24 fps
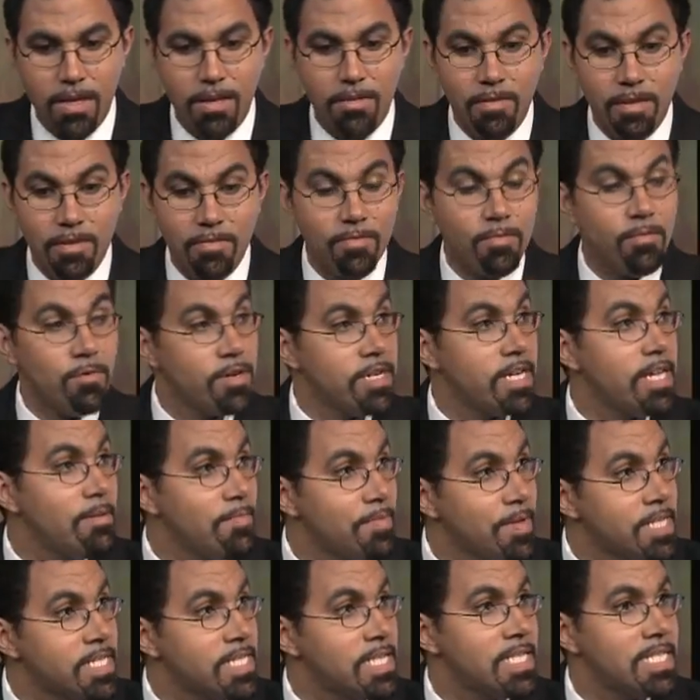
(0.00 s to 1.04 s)
even more
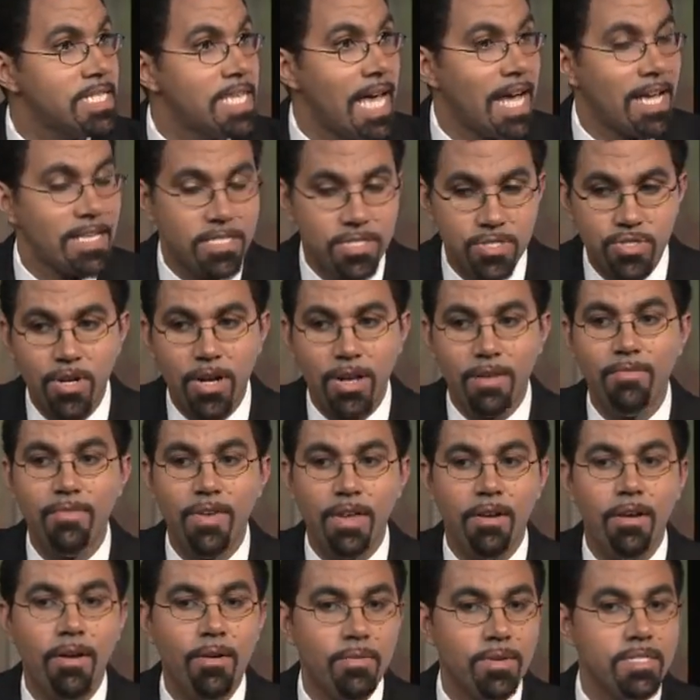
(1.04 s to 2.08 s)
deeply to the text and try and
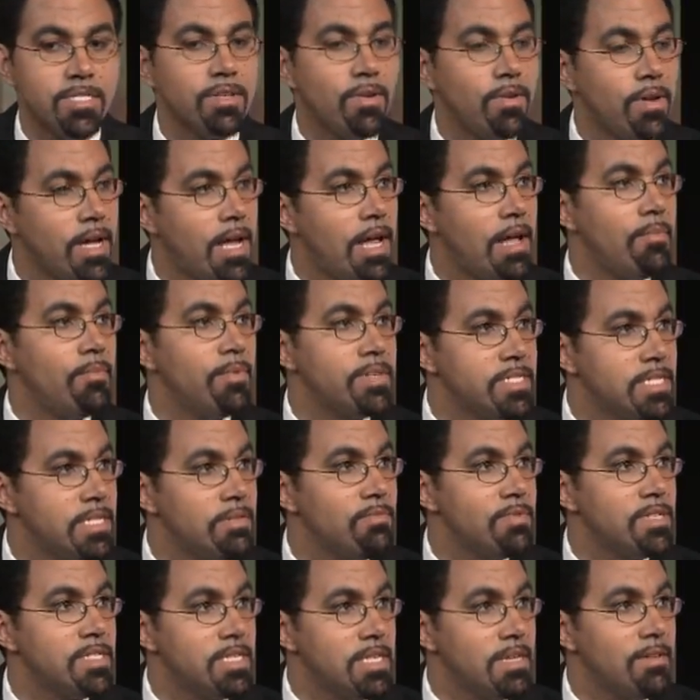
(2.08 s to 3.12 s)
figure out what's going on,
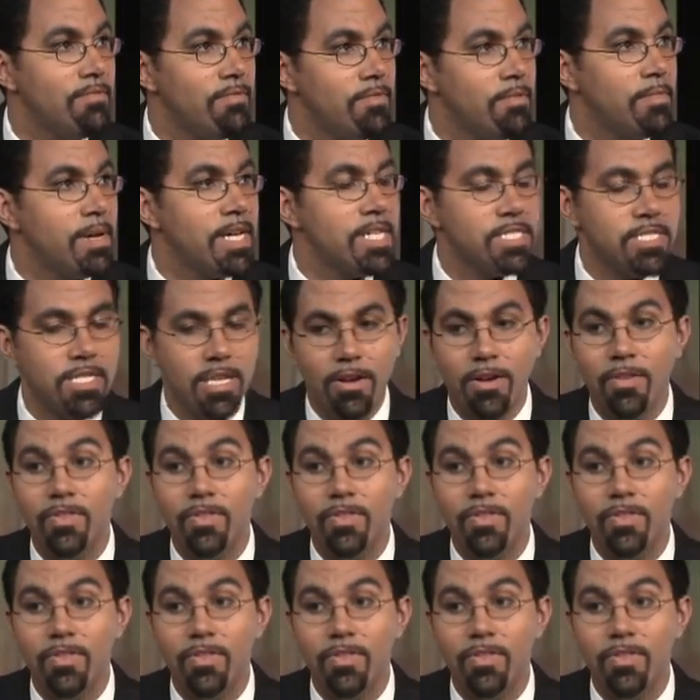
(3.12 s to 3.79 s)
what's the information there.